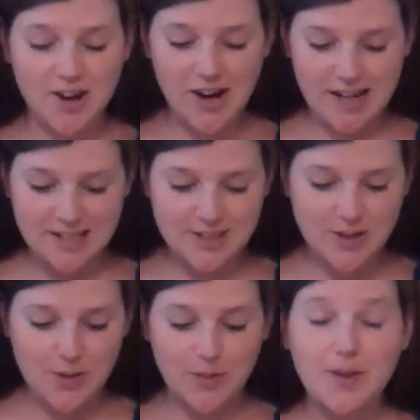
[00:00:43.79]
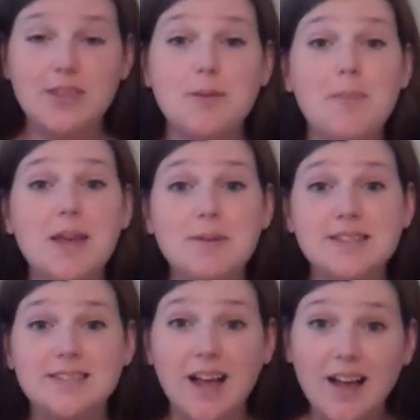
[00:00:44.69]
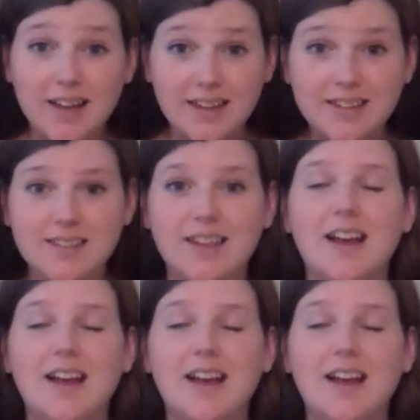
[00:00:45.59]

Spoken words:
Alright, so the baby size.